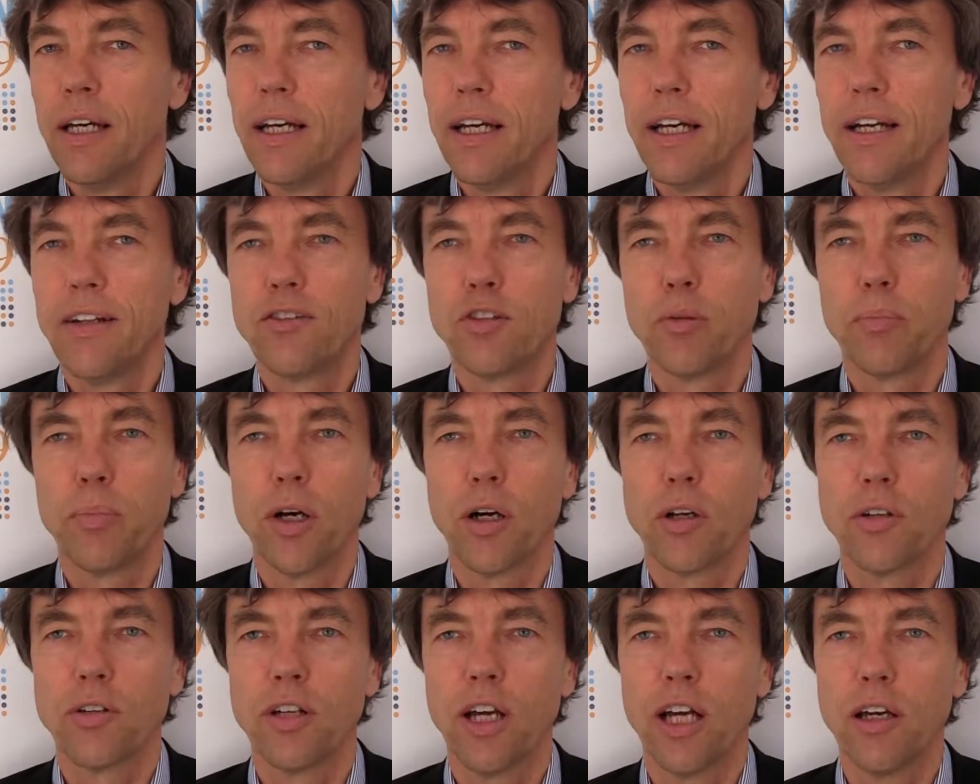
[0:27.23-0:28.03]
It's
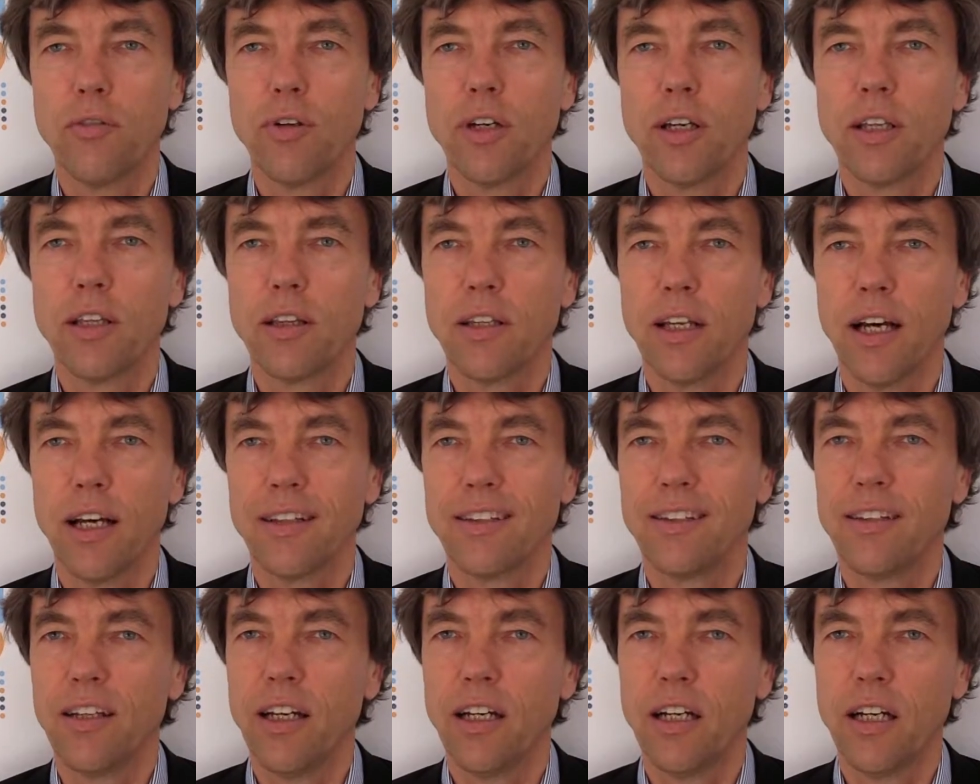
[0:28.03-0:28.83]
about having
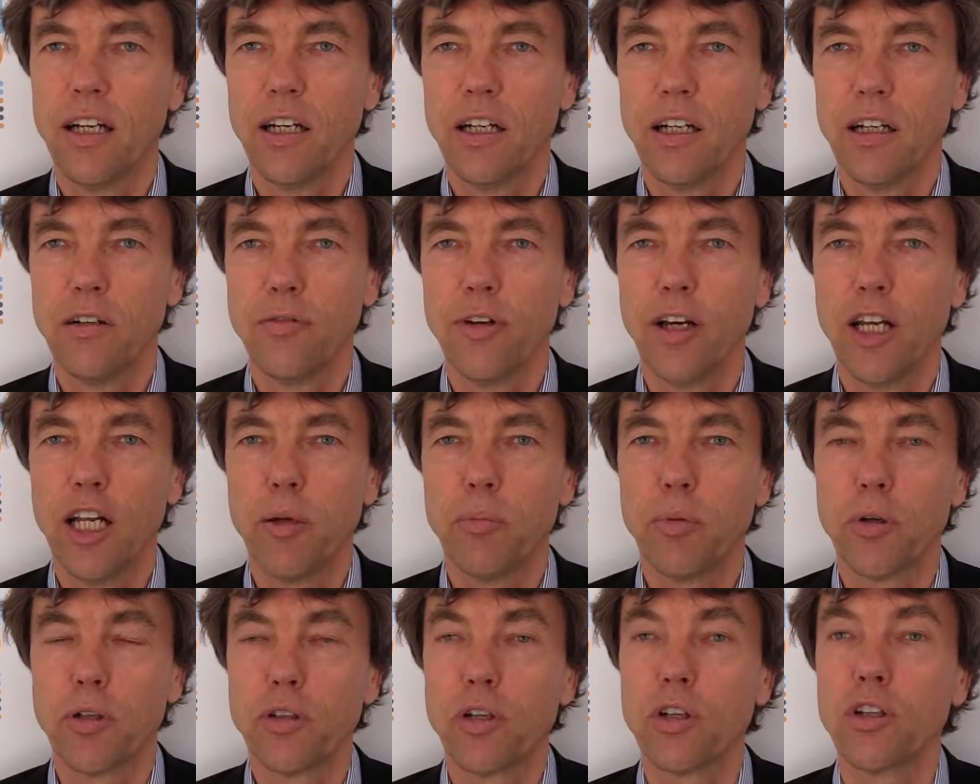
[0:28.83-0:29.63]
that data
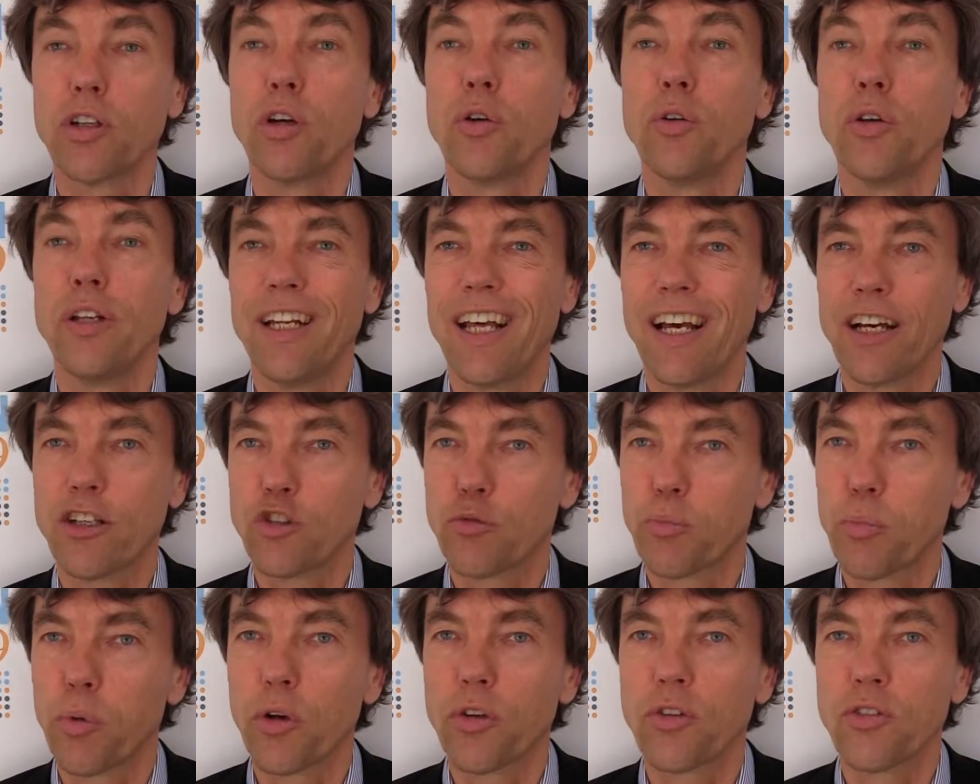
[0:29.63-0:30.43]
available not only in
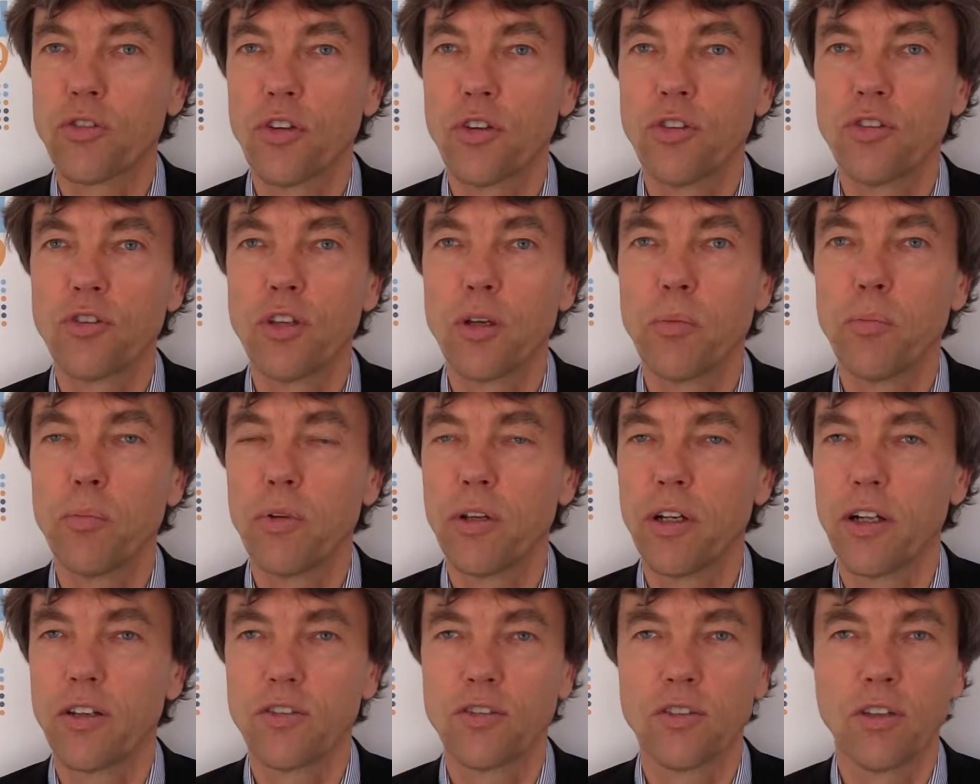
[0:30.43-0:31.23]
expert
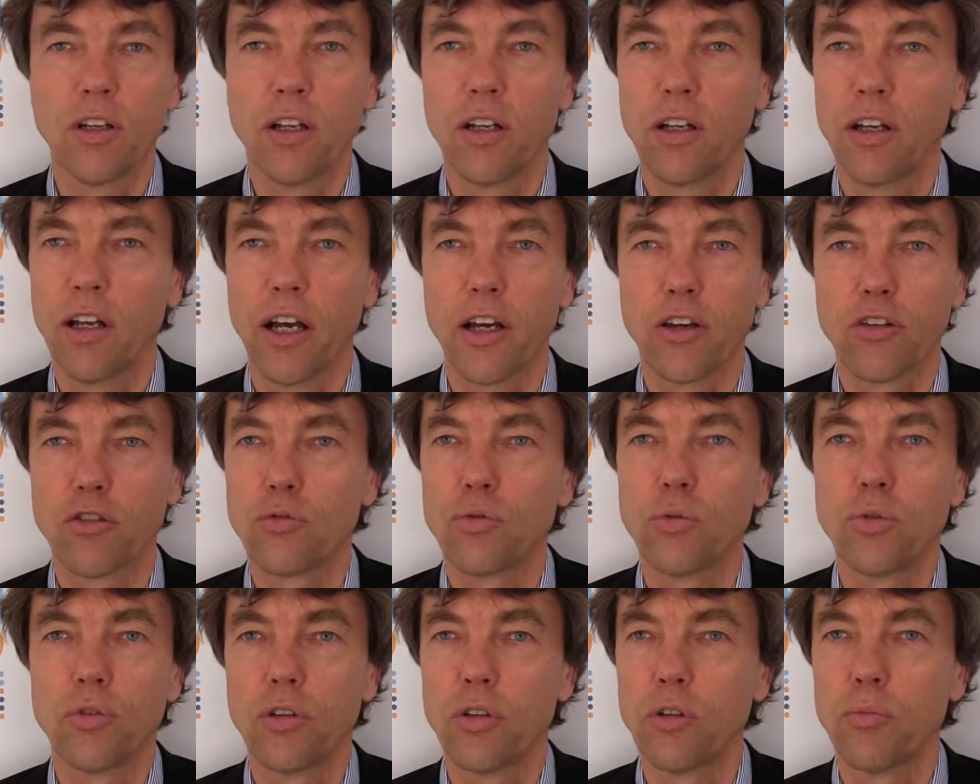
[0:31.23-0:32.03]
system, let's say like
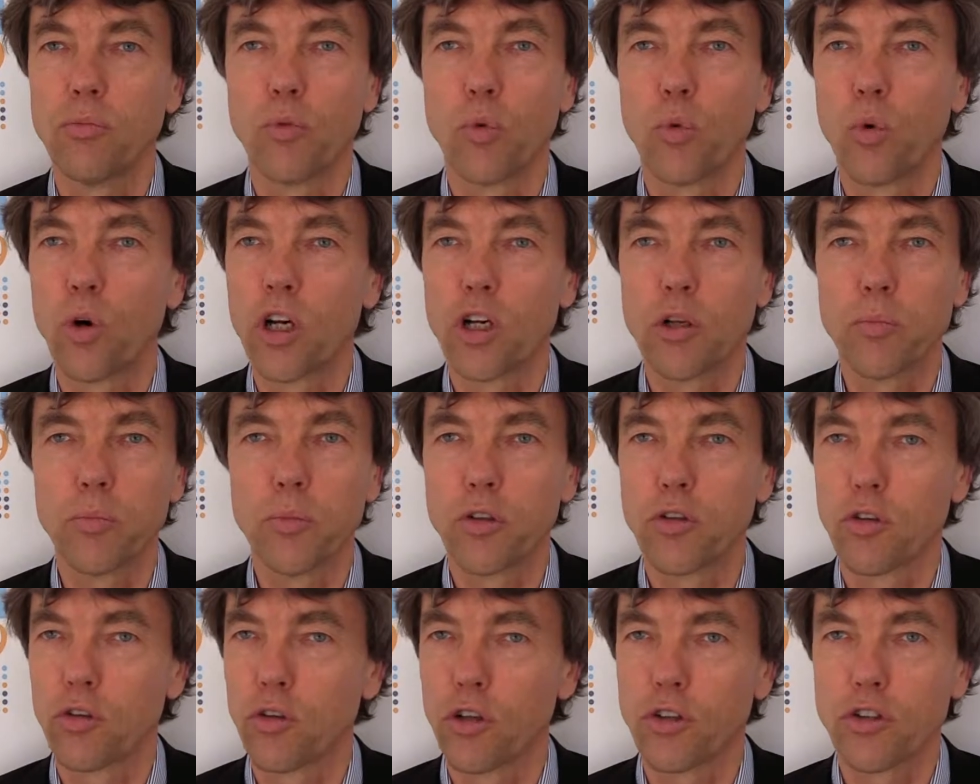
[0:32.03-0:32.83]
through the World
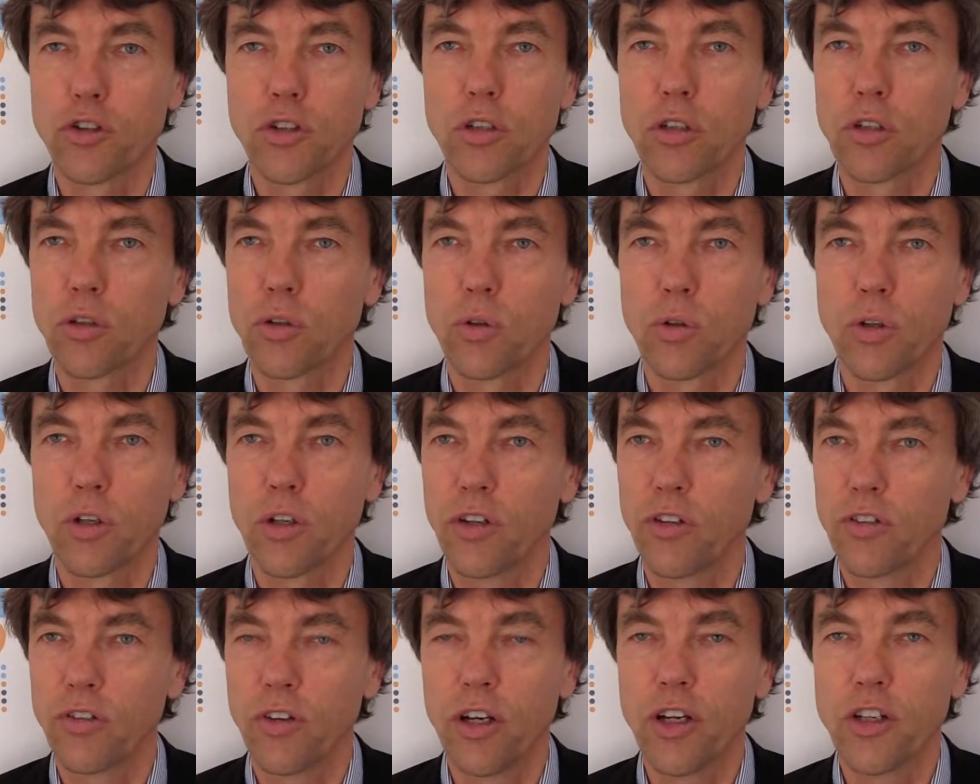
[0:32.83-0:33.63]
Meteorological
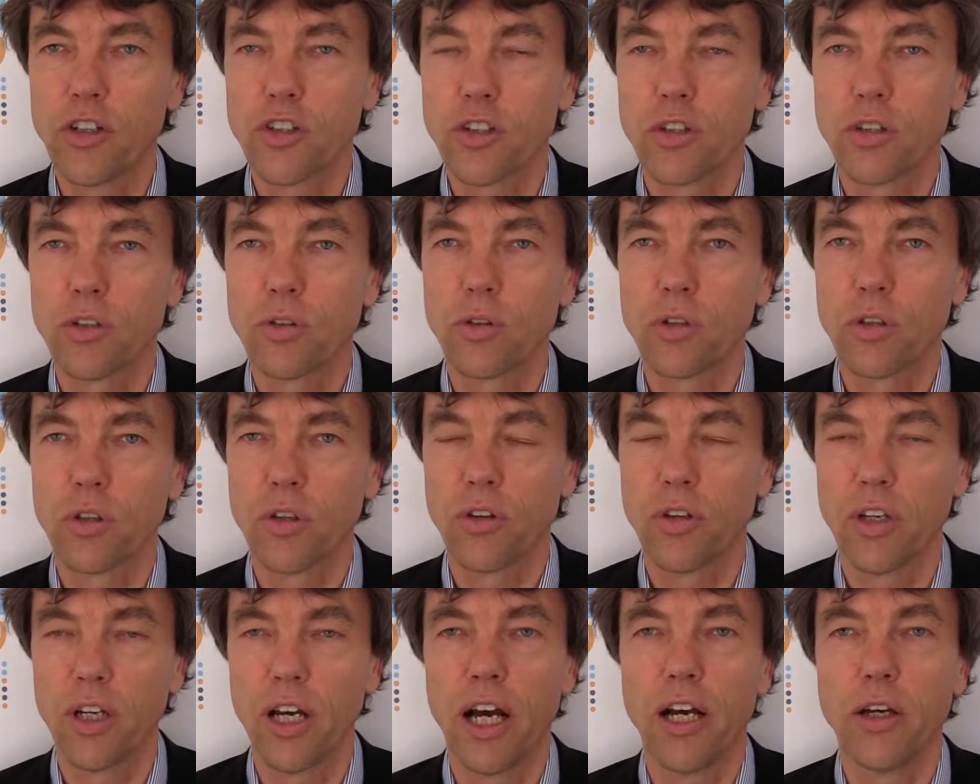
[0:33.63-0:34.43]
Organization
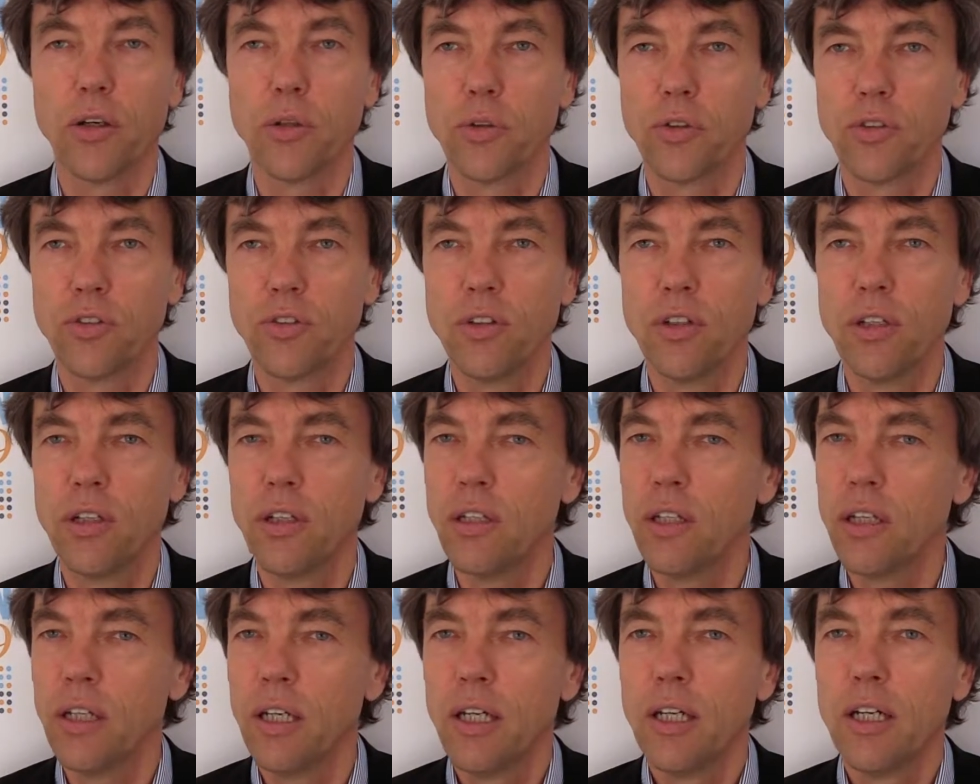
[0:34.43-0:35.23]
or the
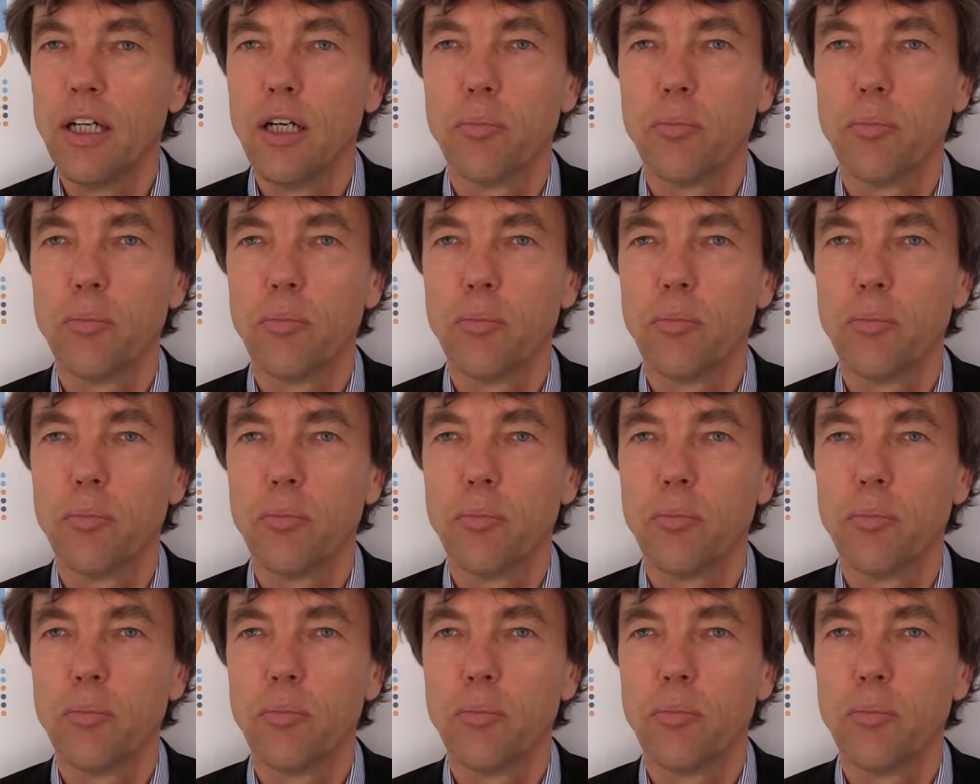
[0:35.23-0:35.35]
IOC,